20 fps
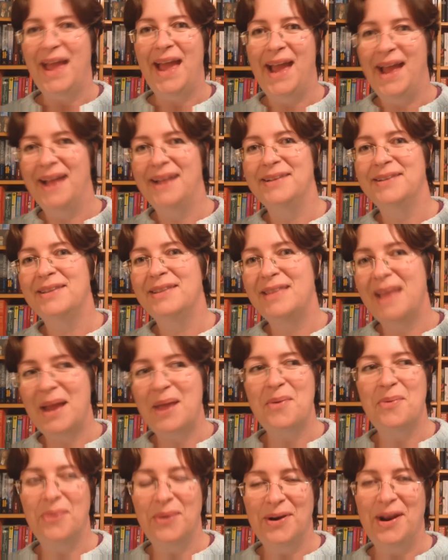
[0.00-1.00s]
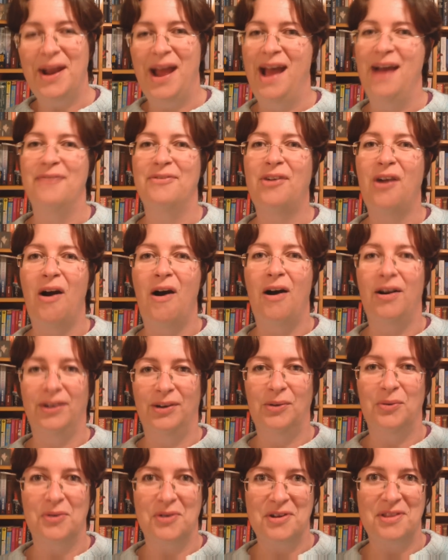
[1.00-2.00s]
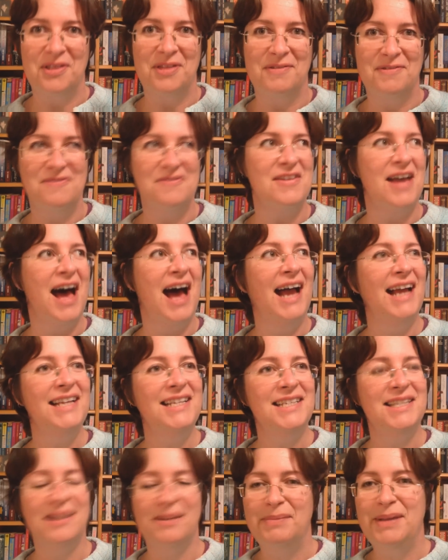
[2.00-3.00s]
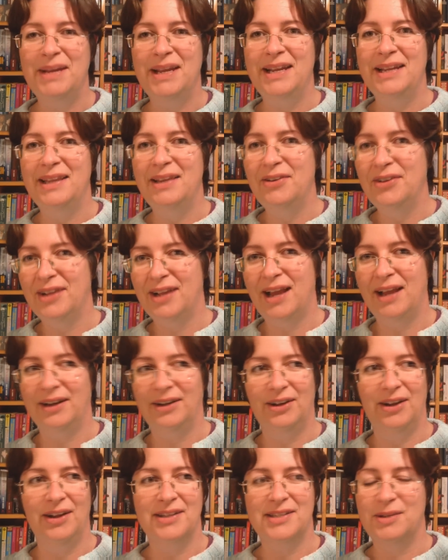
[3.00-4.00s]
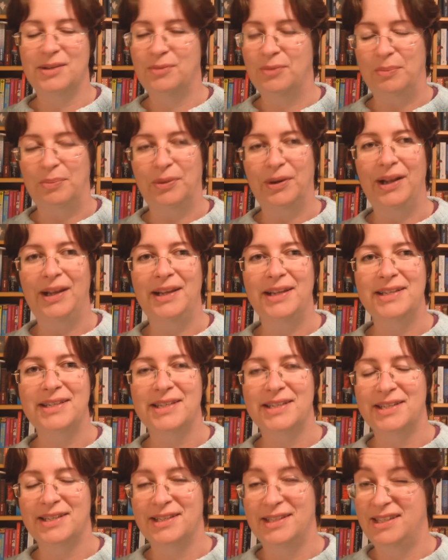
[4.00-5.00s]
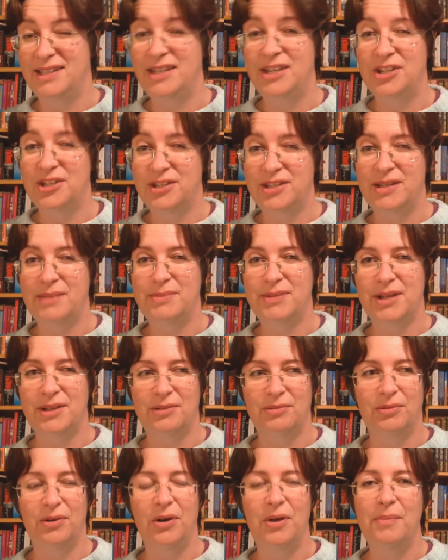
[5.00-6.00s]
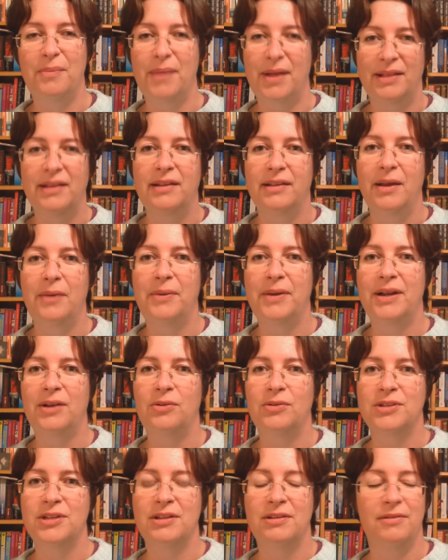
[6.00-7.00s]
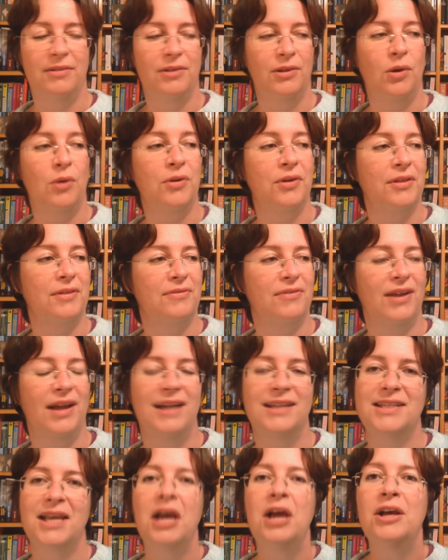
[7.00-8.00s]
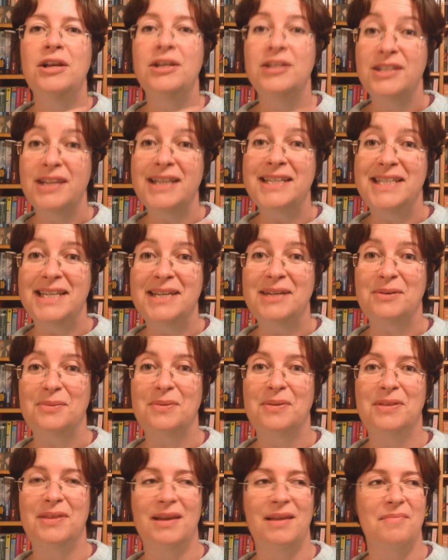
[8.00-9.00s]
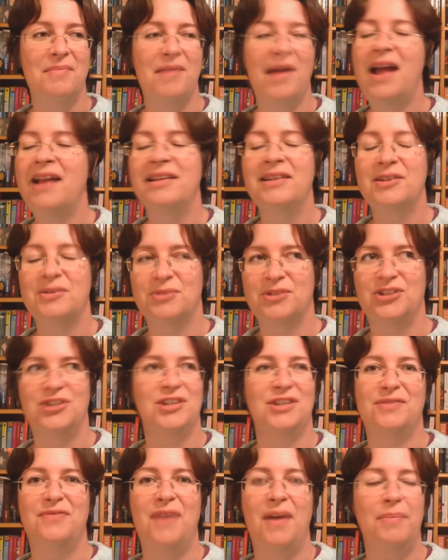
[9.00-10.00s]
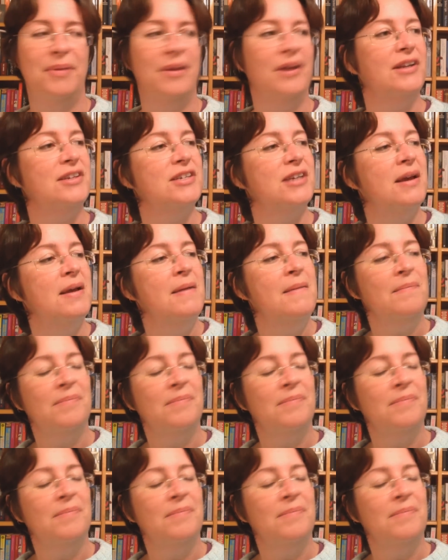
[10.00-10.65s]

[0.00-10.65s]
And they would have gone Lord of the Flies. I mean, they're the kind of class that were brilliant until the teacher stepped out the room and then they went Lord of the Flies. So I did it with them and it was just fabulous.